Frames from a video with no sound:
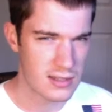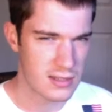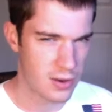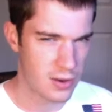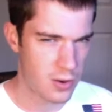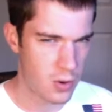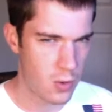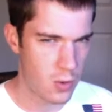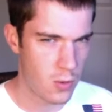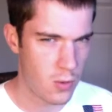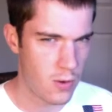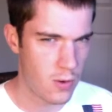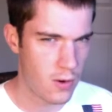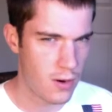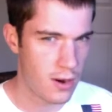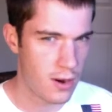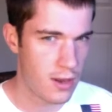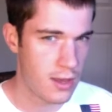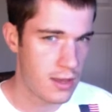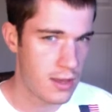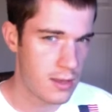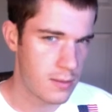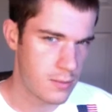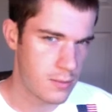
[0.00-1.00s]
a Core
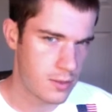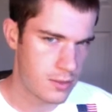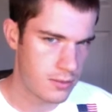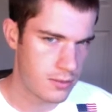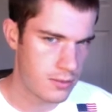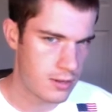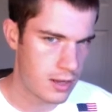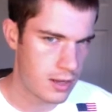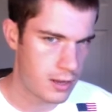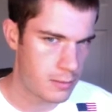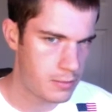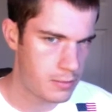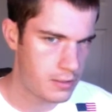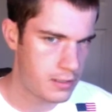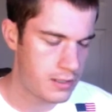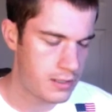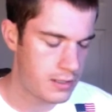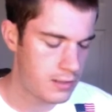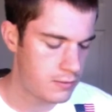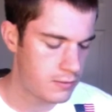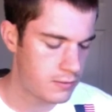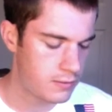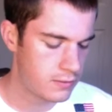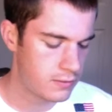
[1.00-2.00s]
M3, I
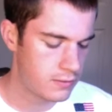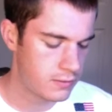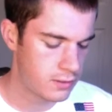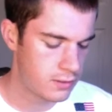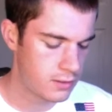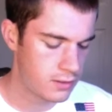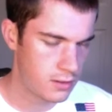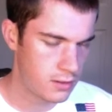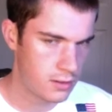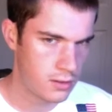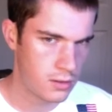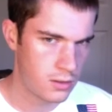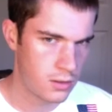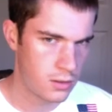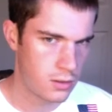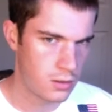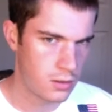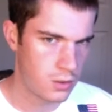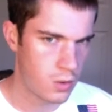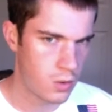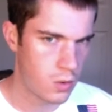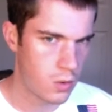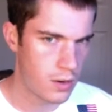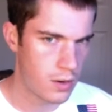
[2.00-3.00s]
believe,
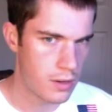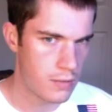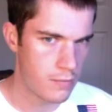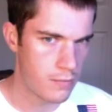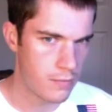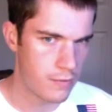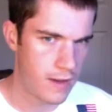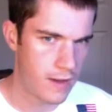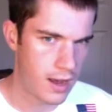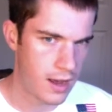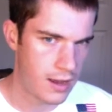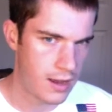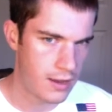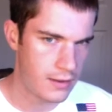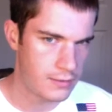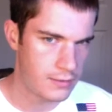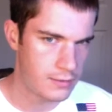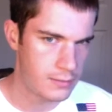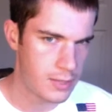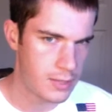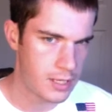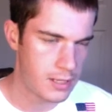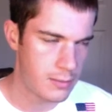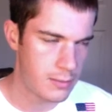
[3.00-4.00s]
Core M5
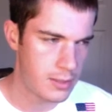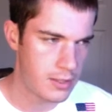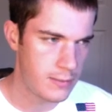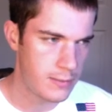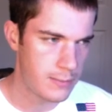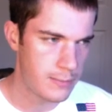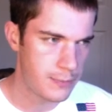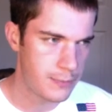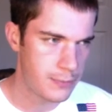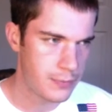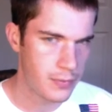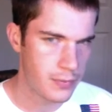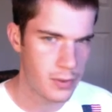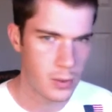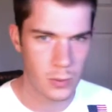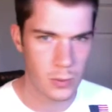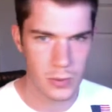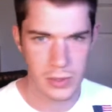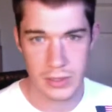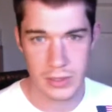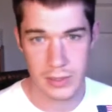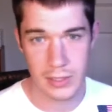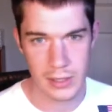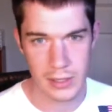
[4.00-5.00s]
maybe,
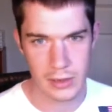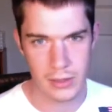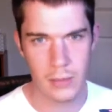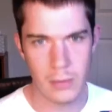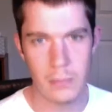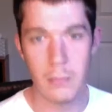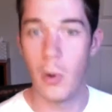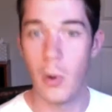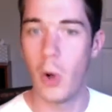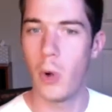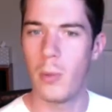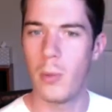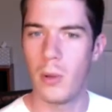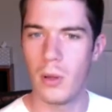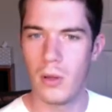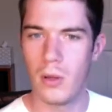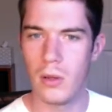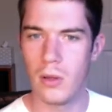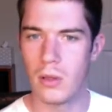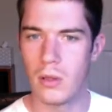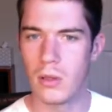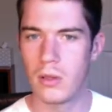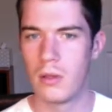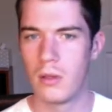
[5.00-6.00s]
which is like their
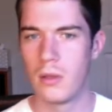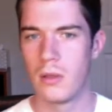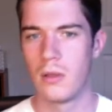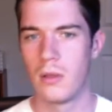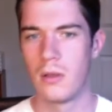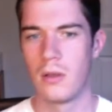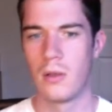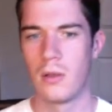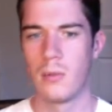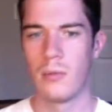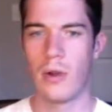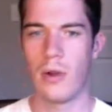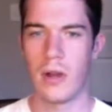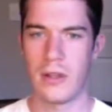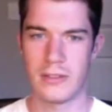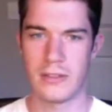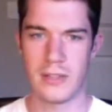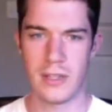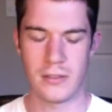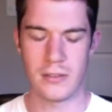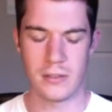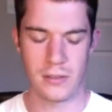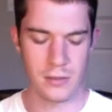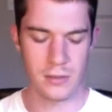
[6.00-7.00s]
mobile
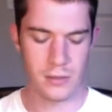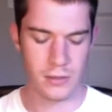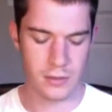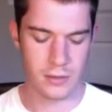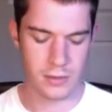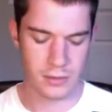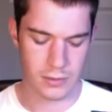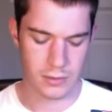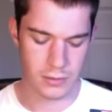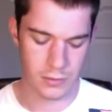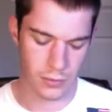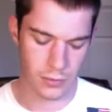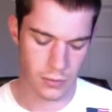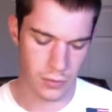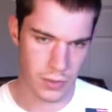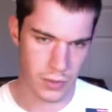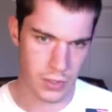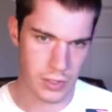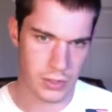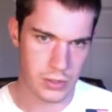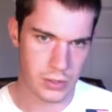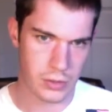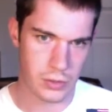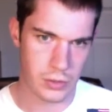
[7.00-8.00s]
processors,
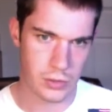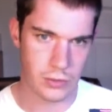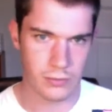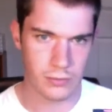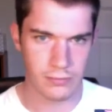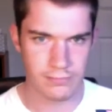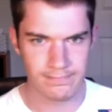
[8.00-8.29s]
which